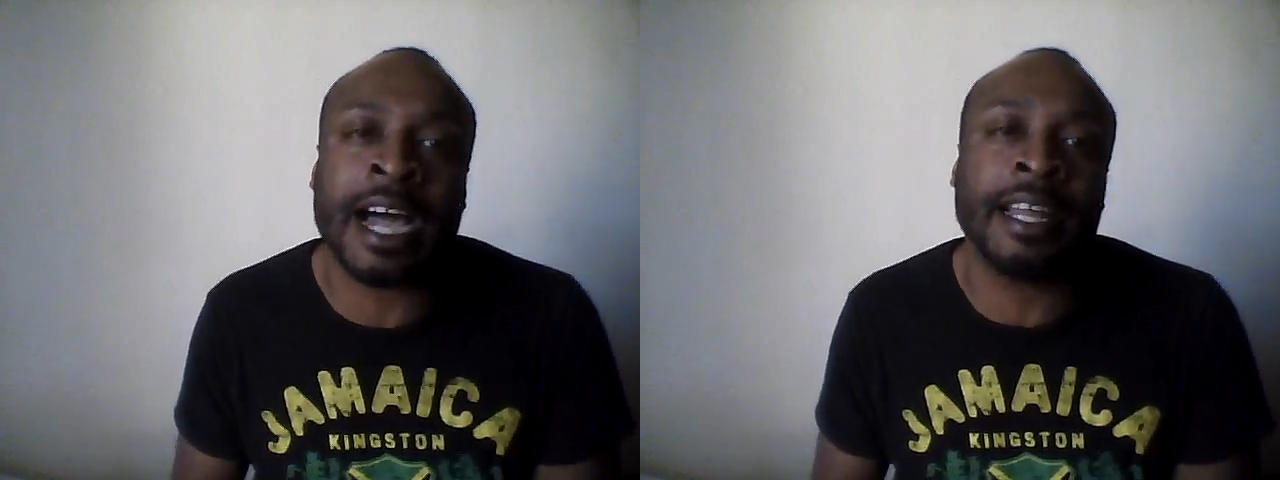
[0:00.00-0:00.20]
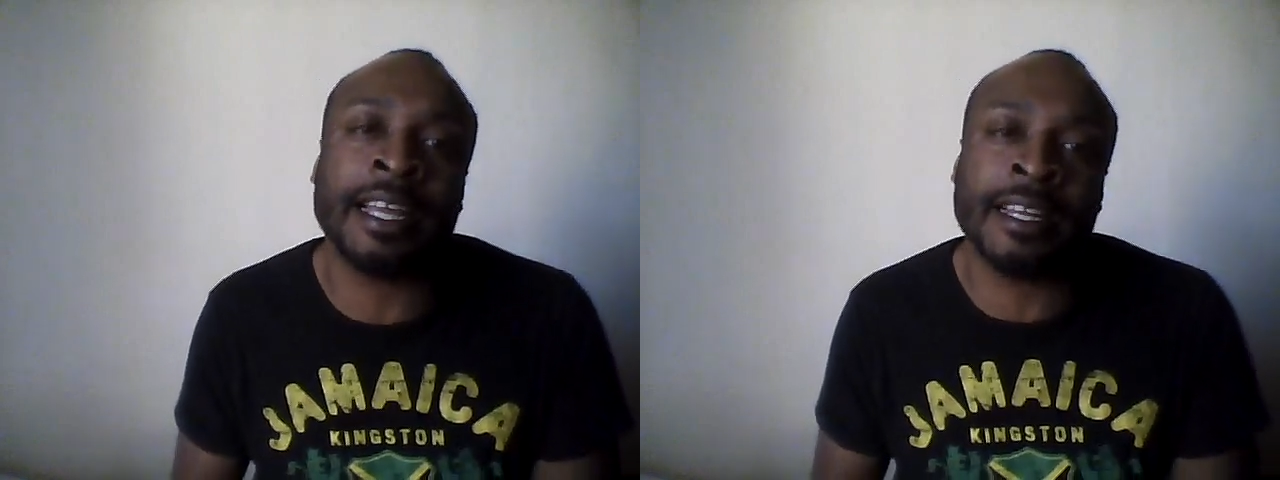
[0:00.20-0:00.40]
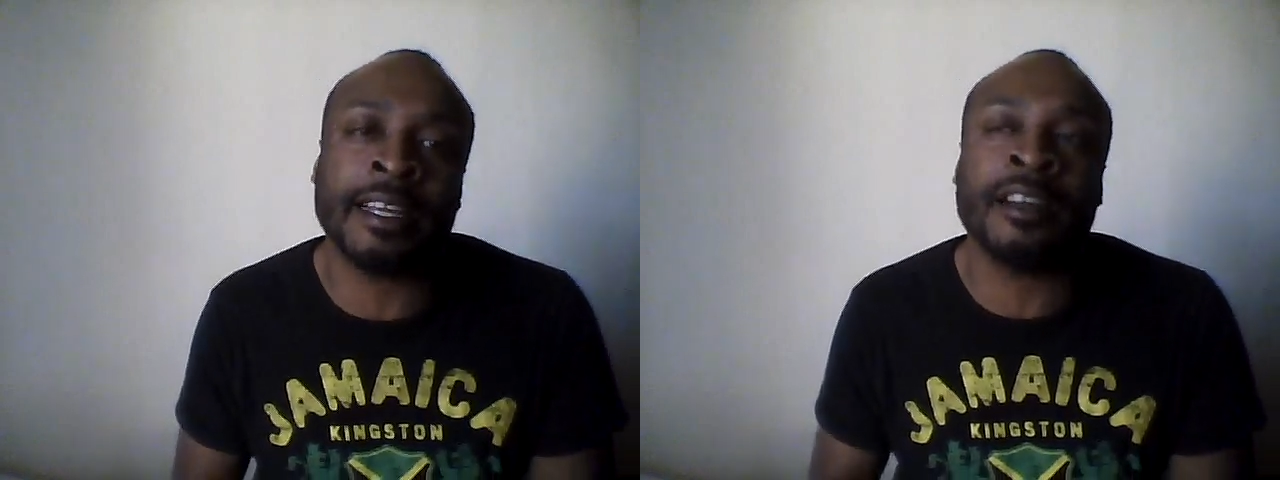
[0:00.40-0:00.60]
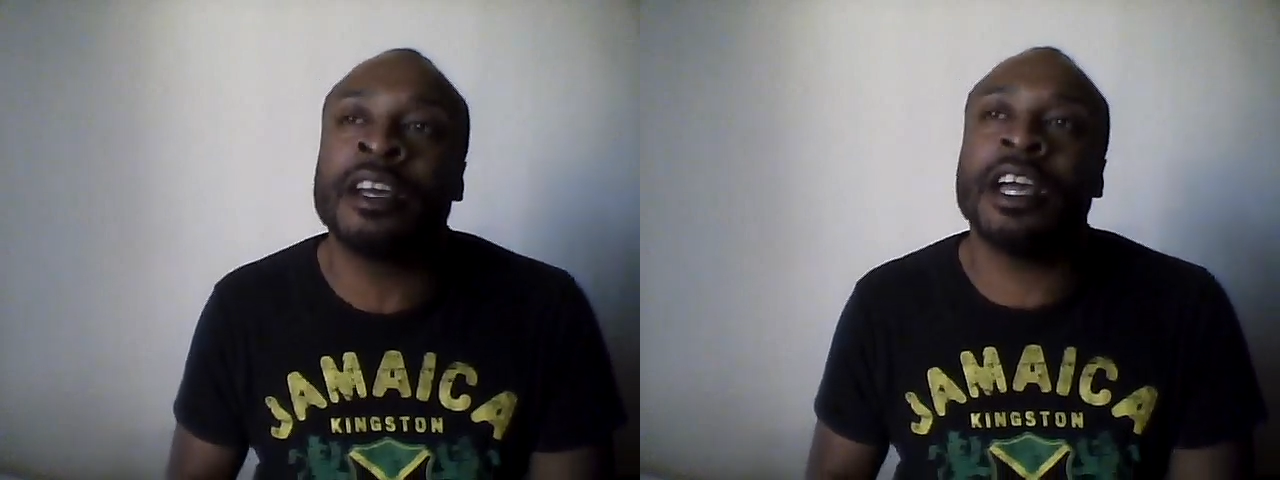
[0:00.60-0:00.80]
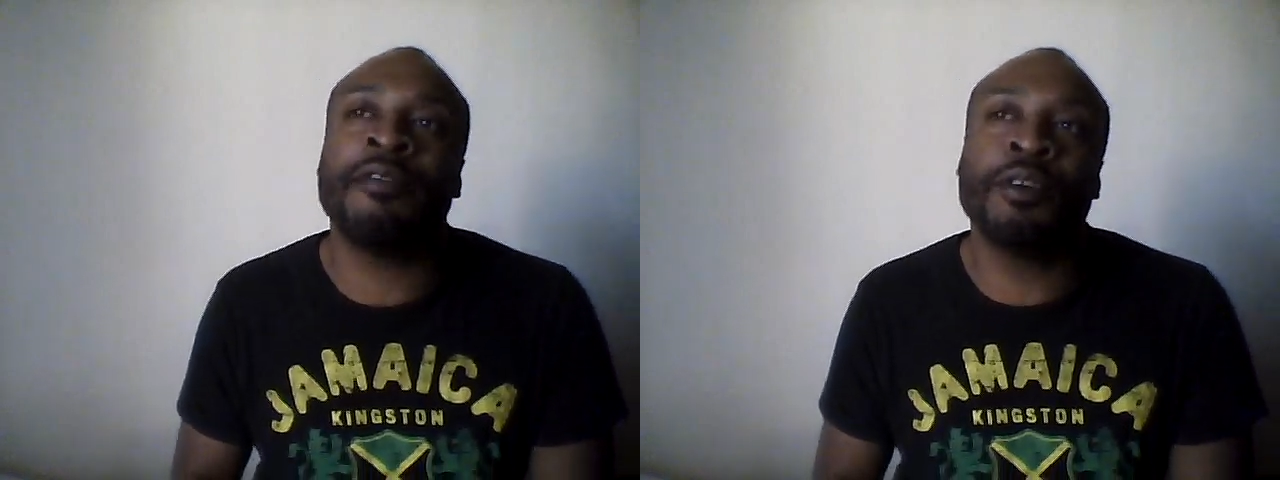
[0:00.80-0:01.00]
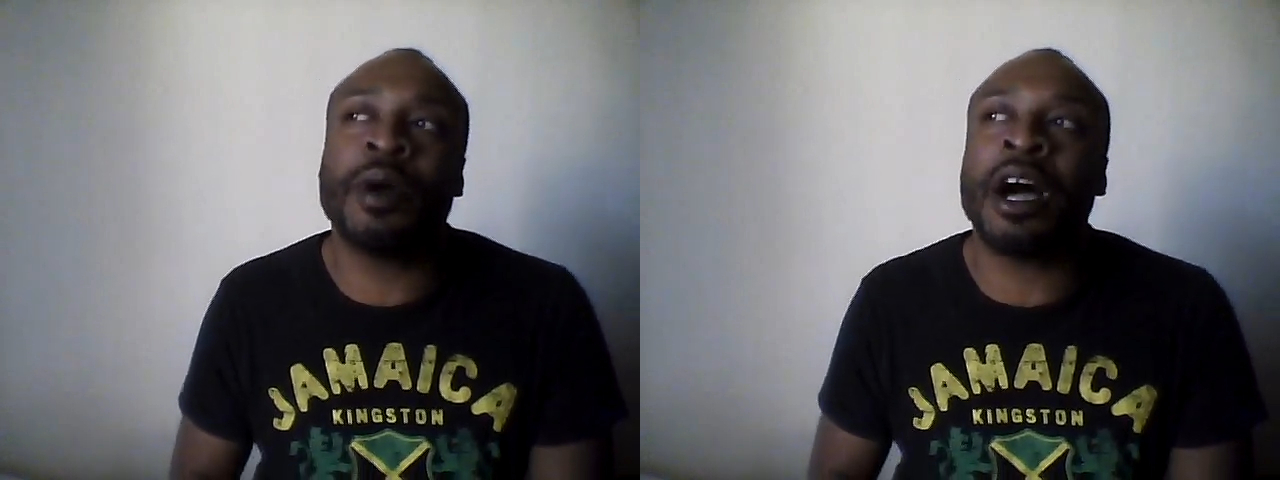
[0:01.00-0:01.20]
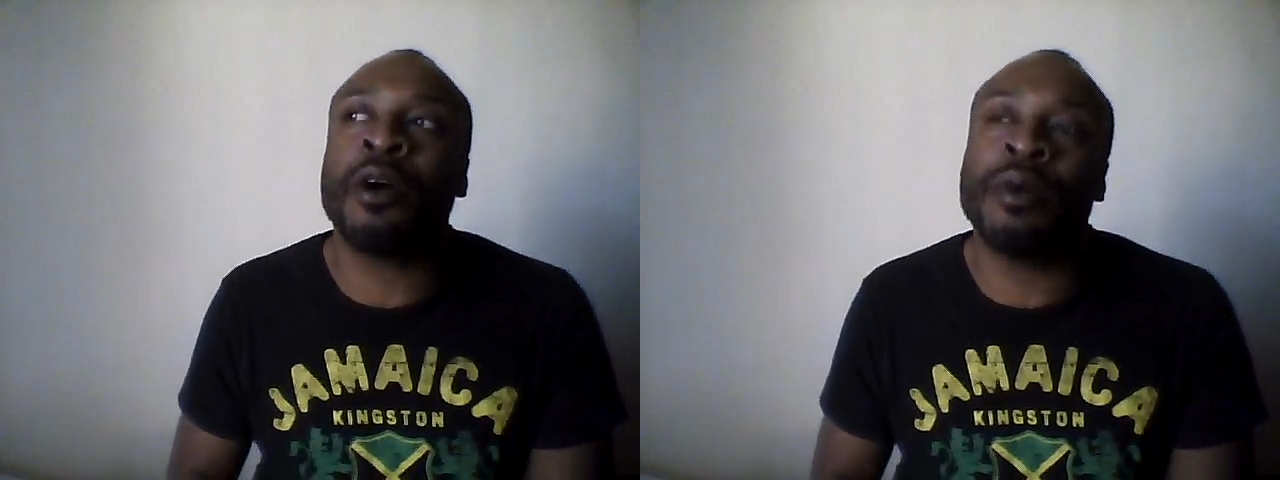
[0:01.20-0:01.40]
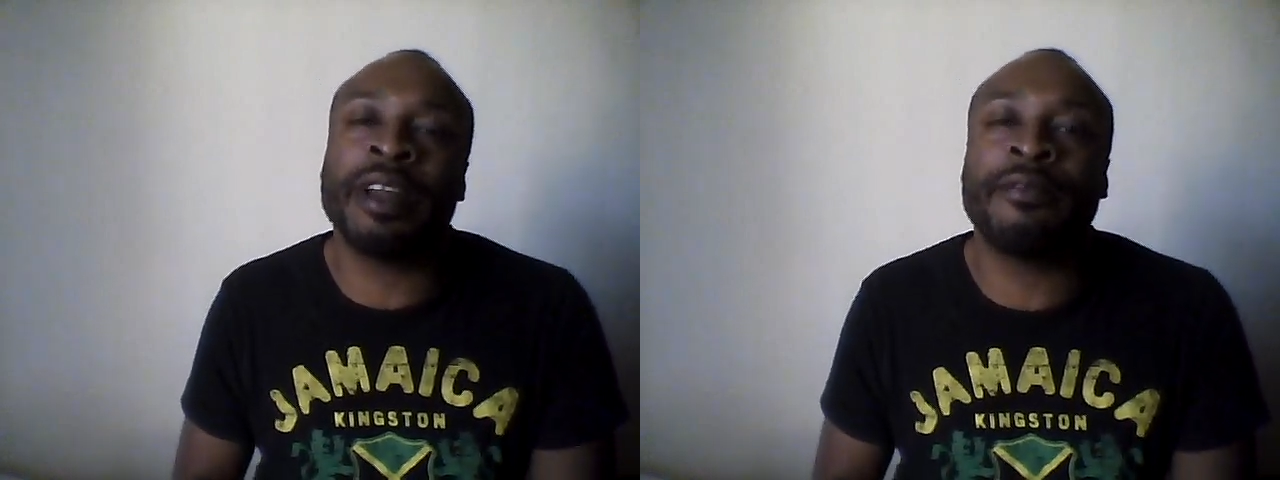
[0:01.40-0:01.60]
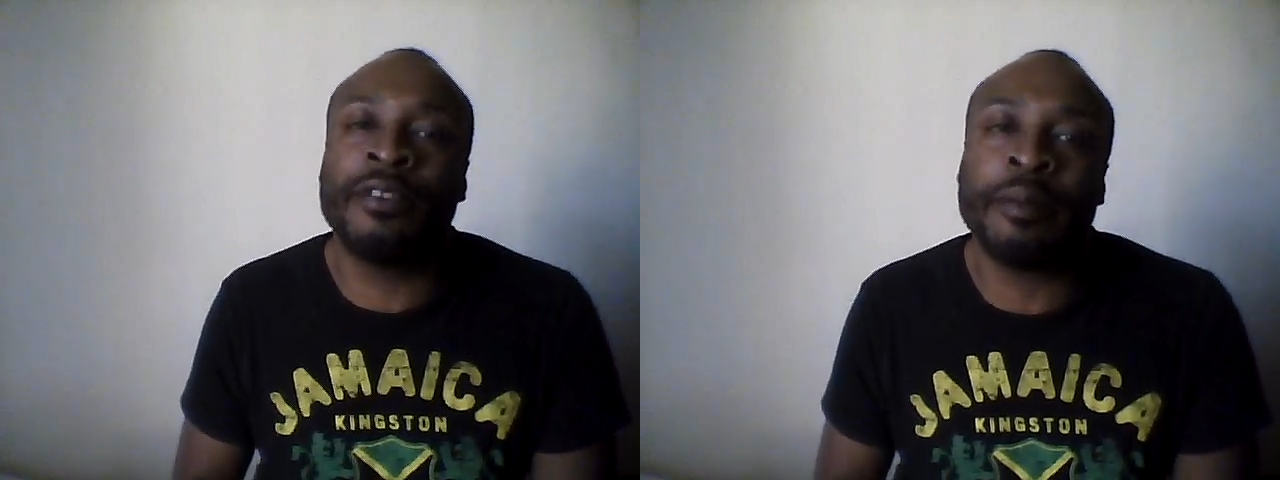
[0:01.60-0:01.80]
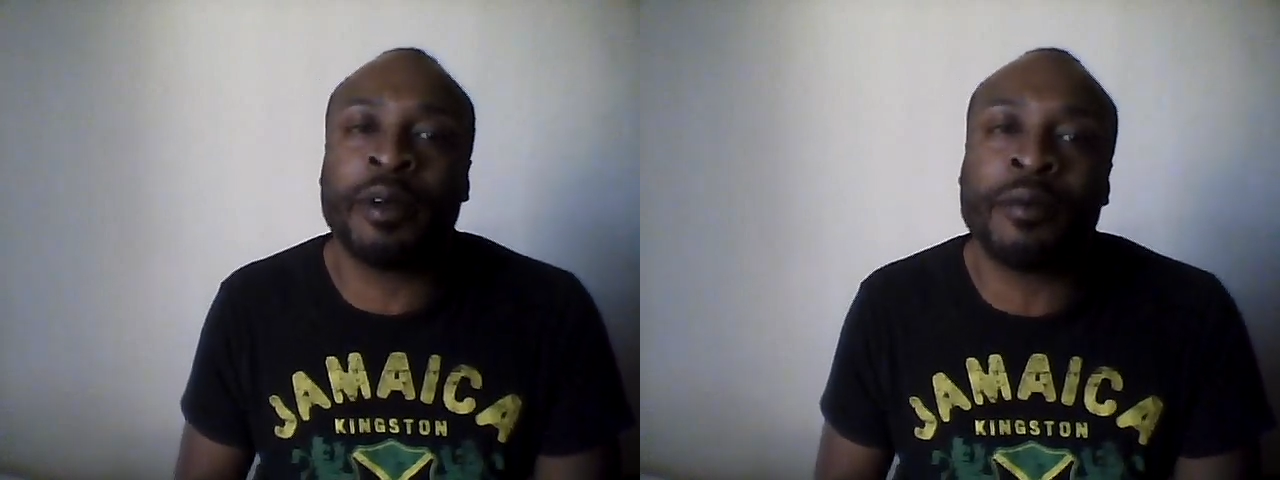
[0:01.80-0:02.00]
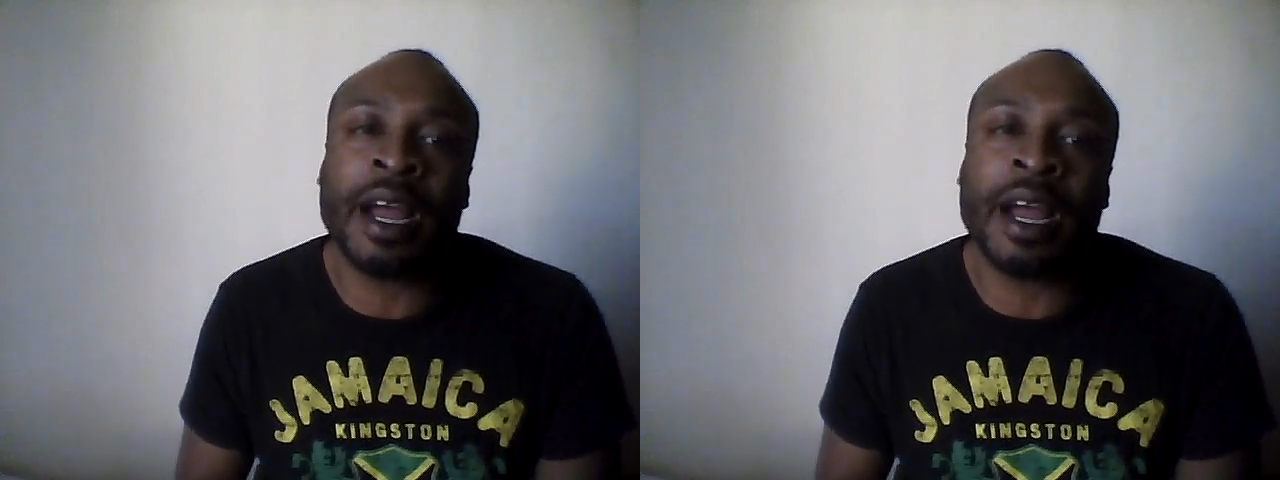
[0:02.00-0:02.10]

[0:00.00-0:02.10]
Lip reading: out in there. If you are already flipping